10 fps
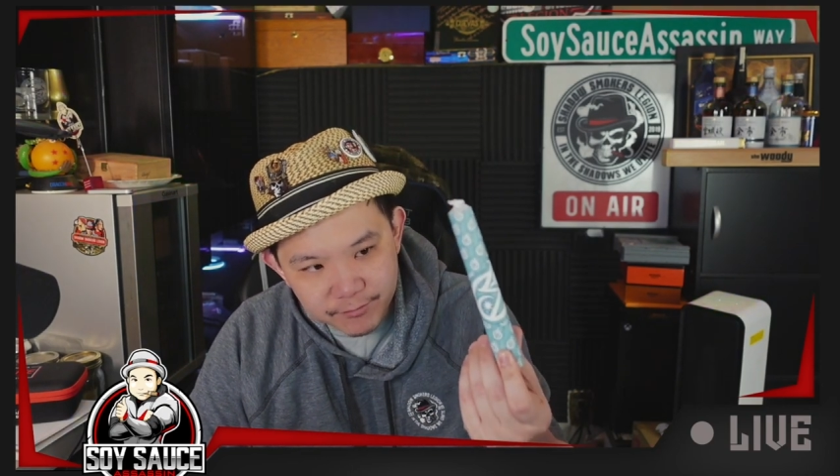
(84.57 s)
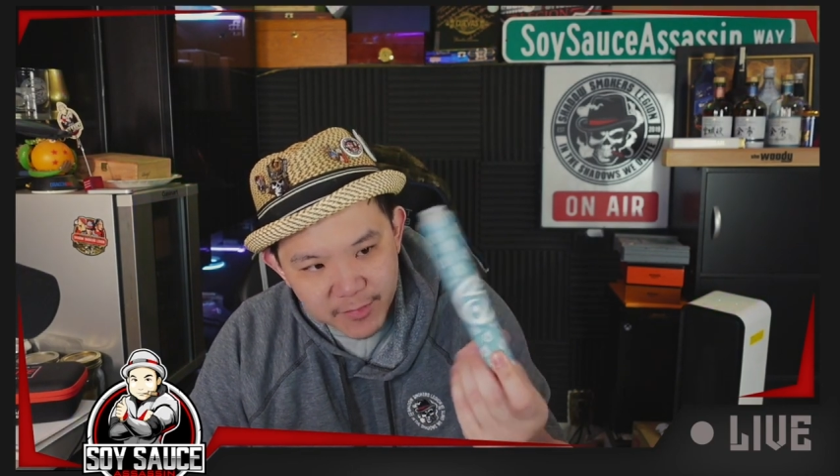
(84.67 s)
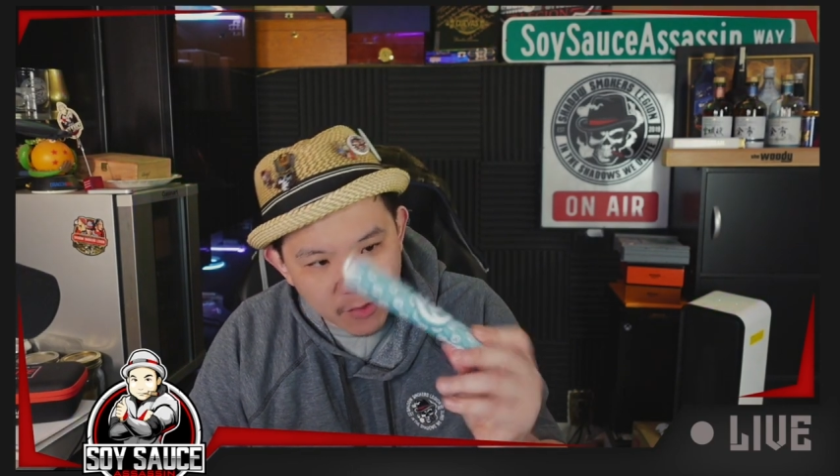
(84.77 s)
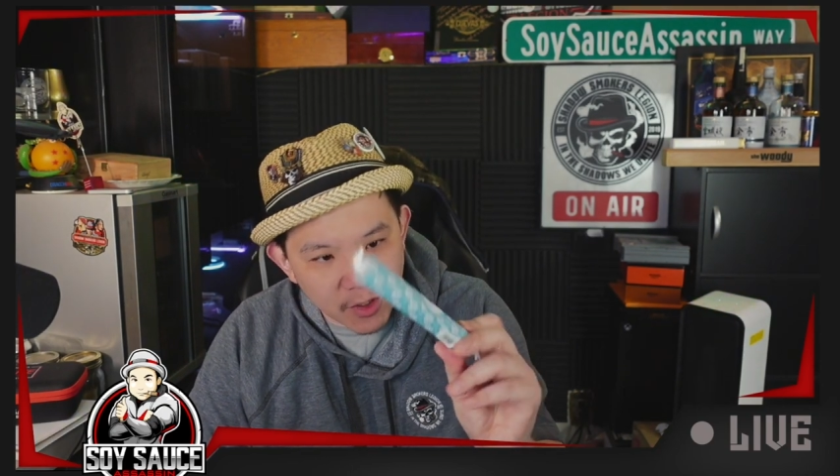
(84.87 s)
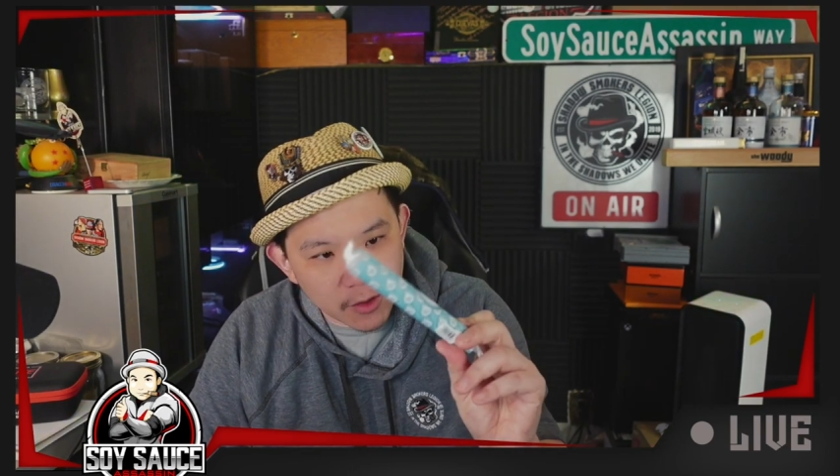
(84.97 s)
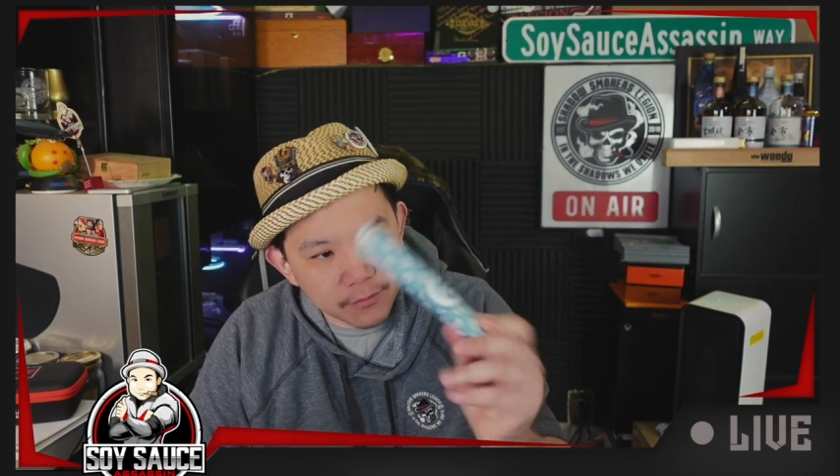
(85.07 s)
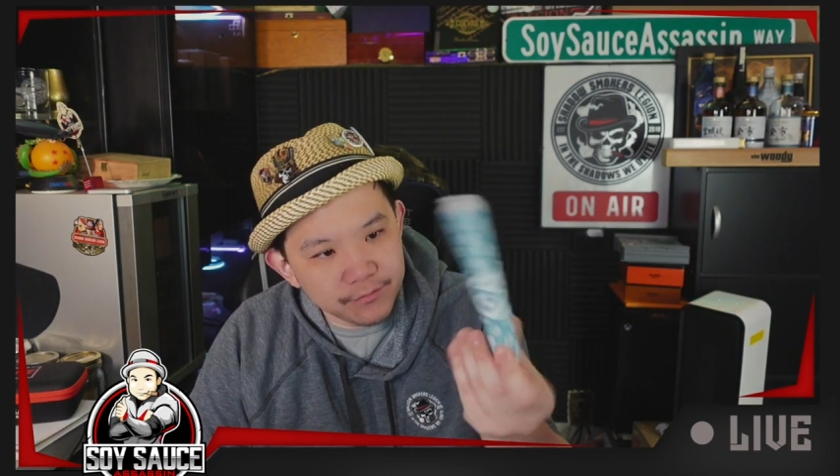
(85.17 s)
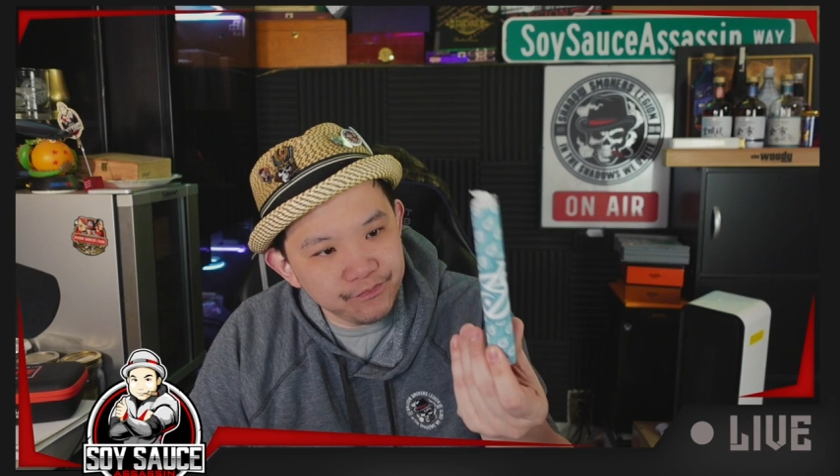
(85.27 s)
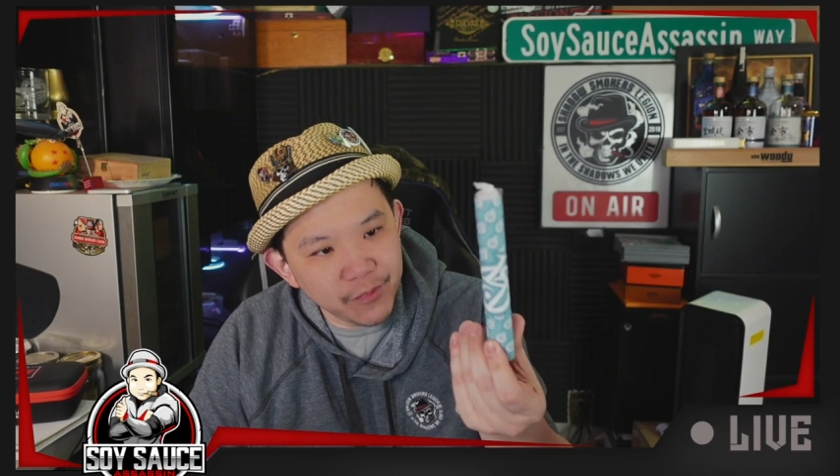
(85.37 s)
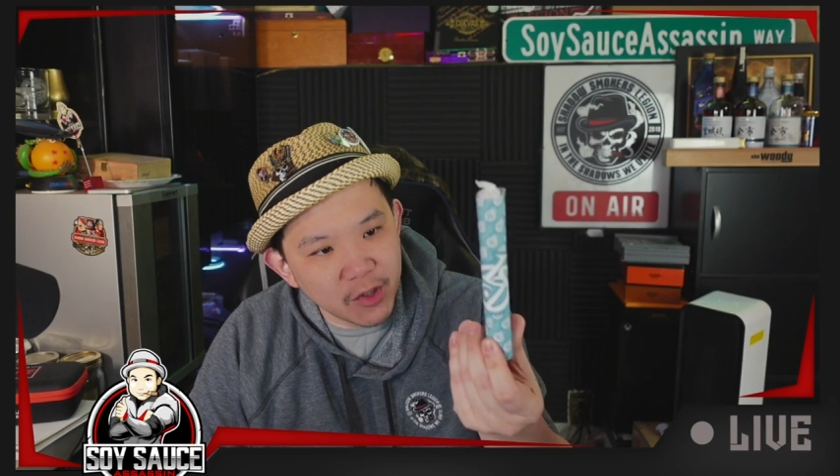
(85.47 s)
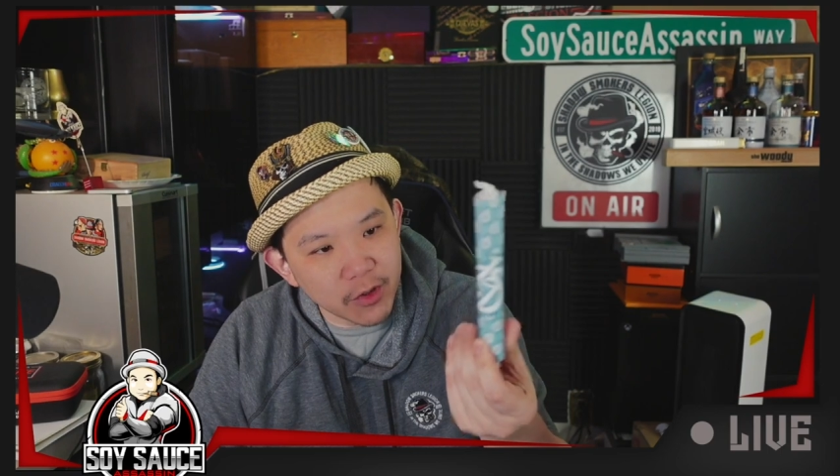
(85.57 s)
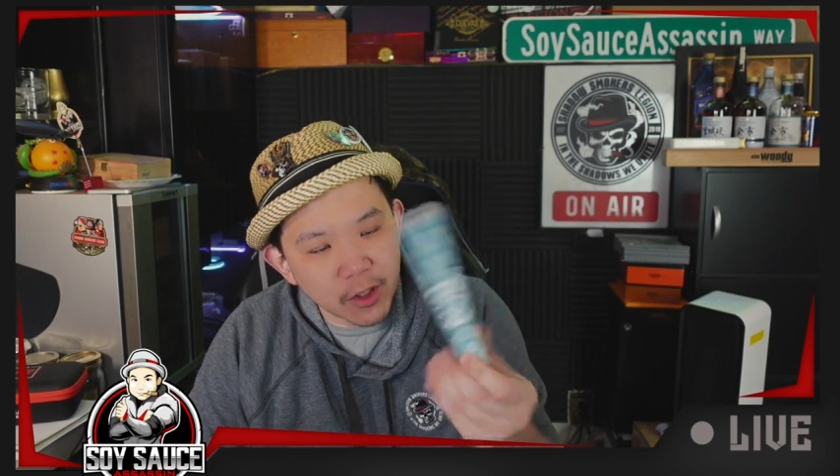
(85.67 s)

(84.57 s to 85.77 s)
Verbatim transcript: There we go. There we